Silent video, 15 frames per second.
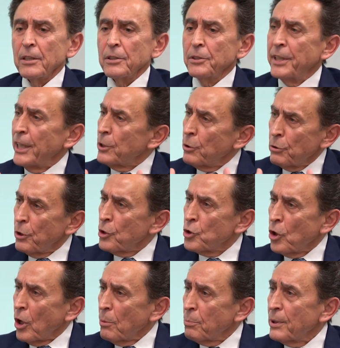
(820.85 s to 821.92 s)
They do the
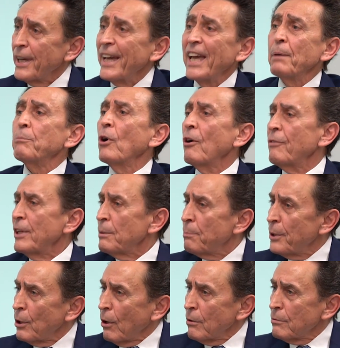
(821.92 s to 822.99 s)
job above and
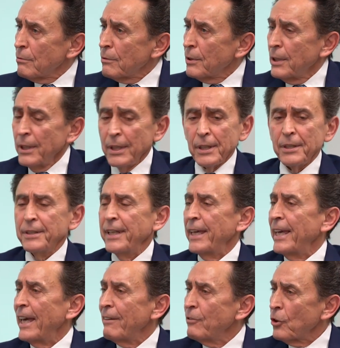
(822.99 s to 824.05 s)
beyond. They
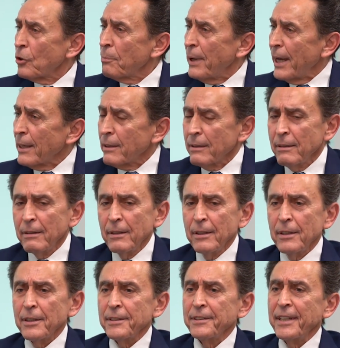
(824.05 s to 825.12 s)
have your back.
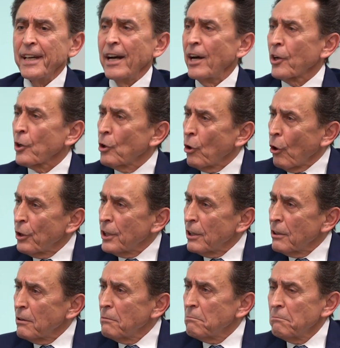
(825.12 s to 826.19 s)
They are
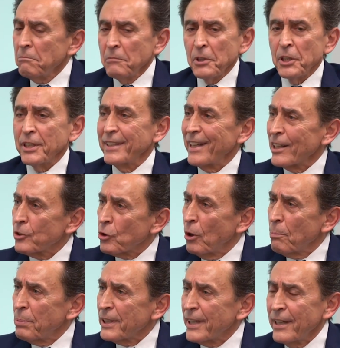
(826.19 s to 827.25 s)
loyal, not
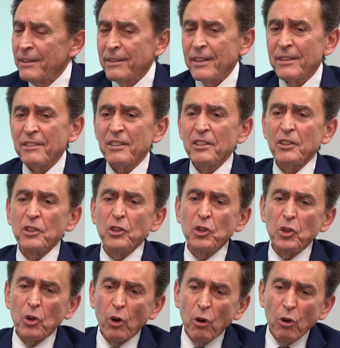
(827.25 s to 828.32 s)
complicated,
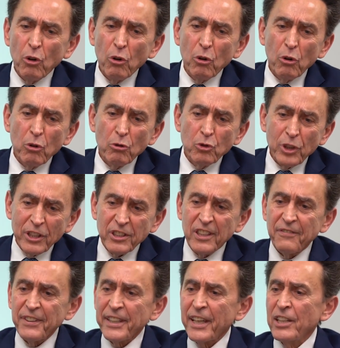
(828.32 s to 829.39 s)
no
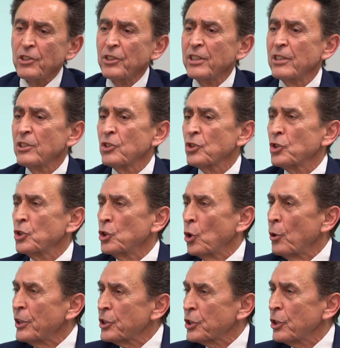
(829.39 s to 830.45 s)
justifications,
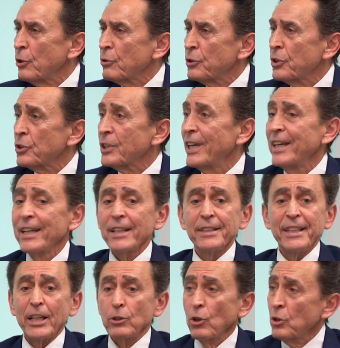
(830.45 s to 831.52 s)
no excuses.
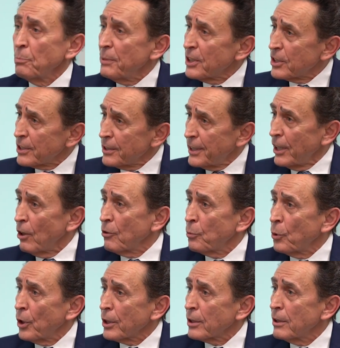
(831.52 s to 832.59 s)
They don't miss day of
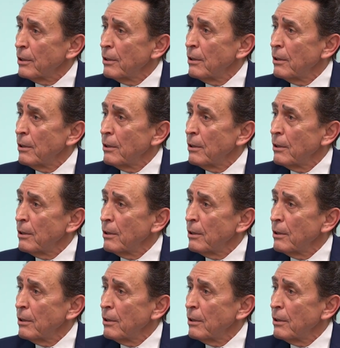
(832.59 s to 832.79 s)
work.